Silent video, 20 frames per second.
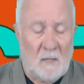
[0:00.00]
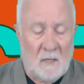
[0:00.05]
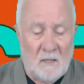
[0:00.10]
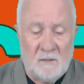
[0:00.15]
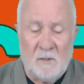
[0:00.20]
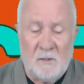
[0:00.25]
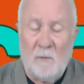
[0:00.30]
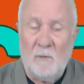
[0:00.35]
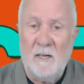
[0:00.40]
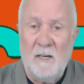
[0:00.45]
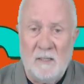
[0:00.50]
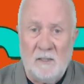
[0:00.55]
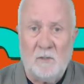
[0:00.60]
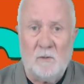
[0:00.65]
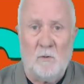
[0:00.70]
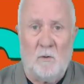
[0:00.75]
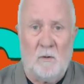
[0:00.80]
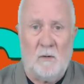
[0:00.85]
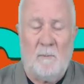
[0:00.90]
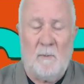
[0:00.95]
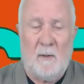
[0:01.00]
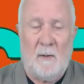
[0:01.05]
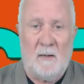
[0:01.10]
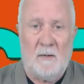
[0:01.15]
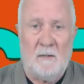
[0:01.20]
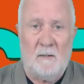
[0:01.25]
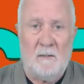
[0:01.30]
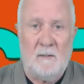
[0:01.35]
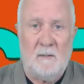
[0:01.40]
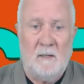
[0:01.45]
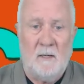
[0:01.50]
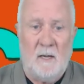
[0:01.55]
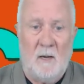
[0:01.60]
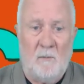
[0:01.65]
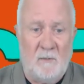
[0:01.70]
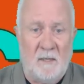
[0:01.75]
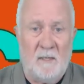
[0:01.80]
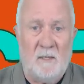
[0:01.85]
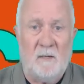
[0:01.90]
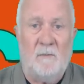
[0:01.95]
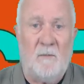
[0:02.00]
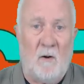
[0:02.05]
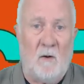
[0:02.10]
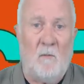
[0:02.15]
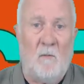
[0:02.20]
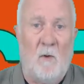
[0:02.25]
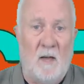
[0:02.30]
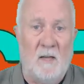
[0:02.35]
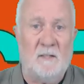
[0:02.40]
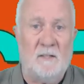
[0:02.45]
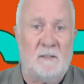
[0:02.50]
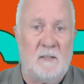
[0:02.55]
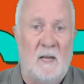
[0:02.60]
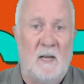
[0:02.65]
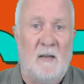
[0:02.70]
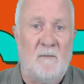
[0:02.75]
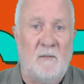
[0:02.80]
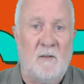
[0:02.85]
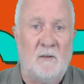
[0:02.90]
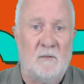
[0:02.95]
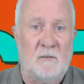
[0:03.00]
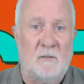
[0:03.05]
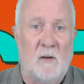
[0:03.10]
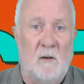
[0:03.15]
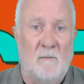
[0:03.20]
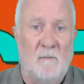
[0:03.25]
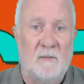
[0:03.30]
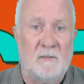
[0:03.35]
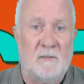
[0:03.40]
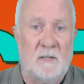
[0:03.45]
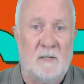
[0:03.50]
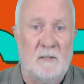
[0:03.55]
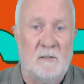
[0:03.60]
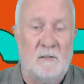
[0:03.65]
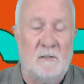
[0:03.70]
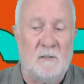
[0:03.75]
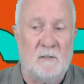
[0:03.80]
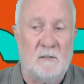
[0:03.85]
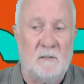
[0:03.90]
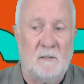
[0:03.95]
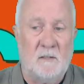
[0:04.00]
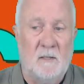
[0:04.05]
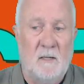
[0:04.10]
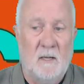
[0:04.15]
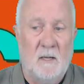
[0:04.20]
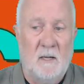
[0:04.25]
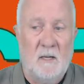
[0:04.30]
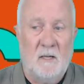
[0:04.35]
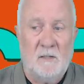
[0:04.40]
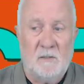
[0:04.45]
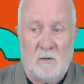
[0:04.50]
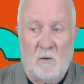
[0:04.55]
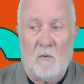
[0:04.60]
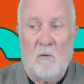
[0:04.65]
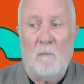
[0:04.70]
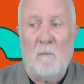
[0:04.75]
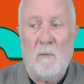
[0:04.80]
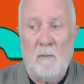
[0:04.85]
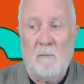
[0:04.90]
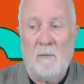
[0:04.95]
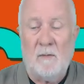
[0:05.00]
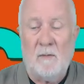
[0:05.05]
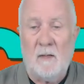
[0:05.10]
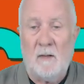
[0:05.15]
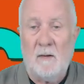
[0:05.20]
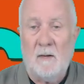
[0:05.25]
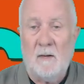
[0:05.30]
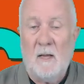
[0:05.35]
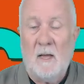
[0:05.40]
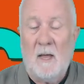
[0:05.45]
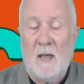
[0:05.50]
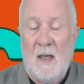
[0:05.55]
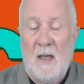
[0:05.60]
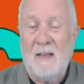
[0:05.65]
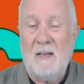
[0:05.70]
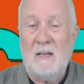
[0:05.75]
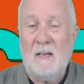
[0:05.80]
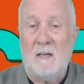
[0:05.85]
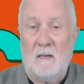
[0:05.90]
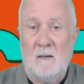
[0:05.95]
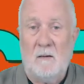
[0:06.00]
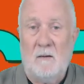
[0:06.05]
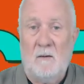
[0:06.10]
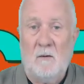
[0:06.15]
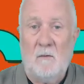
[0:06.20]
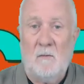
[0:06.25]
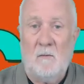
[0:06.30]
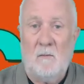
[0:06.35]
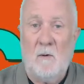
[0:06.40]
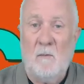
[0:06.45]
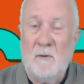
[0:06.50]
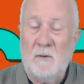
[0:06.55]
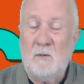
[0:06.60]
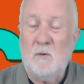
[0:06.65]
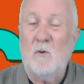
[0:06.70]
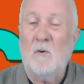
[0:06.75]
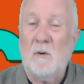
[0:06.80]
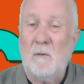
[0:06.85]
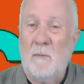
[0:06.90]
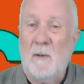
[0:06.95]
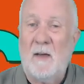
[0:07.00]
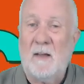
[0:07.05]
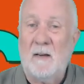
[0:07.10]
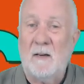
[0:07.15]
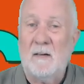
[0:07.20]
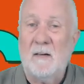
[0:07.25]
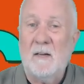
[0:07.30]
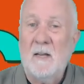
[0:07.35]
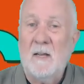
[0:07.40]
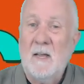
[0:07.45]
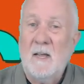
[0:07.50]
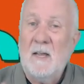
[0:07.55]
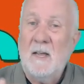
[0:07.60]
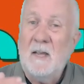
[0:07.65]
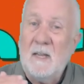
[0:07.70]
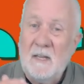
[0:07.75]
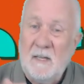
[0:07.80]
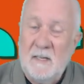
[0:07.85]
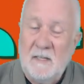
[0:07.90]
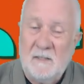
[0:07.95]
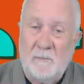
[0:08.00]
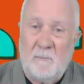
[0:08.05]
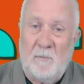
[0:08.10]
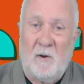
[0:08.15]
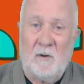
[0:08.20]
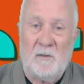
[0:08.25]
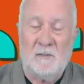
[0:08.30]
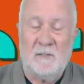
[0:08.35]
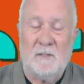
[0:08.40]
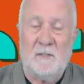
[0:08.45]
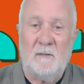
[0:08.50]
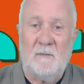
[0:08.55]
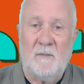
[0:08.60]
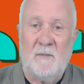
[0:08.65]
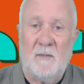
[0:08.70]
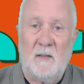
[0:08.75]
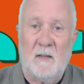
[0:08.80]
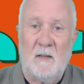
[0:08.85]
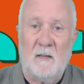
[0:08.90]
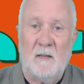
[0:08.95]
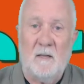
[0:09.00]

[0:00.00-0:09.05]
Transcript: So we need to talk about it, and we need to find ways to have those conversations. So remember that anger, when we talk about it, is a positive thing.